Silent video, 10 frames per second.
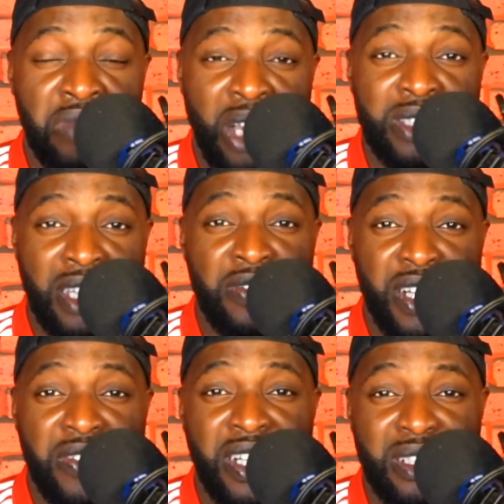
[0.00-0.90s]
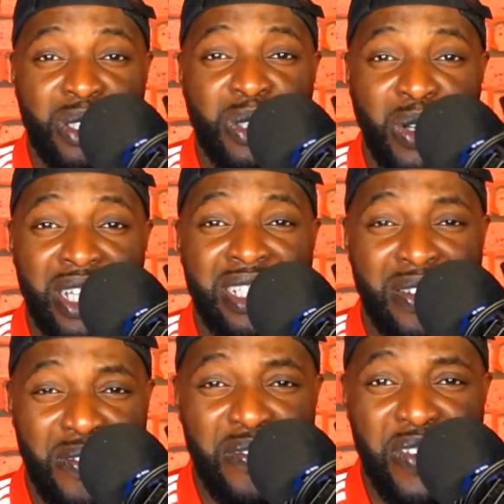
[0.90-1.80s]
I'll say very, very solid,
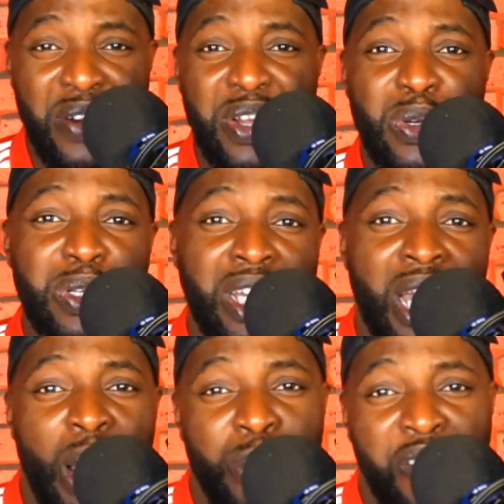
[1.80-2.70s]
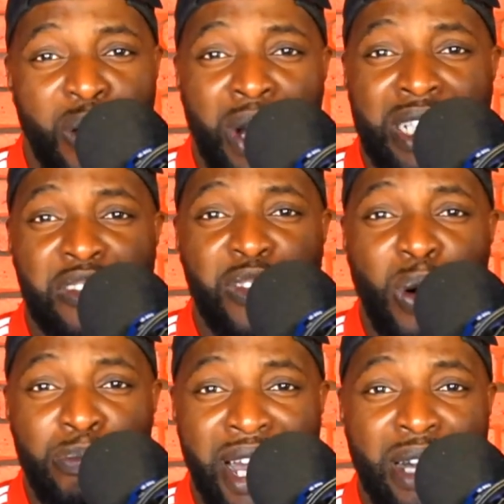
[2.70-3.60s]
very good performance
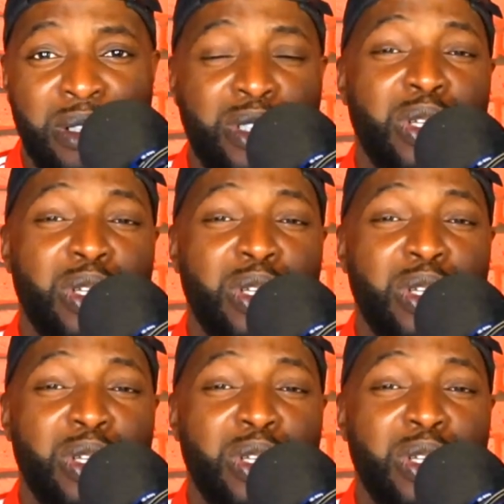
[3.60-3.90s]
for Miles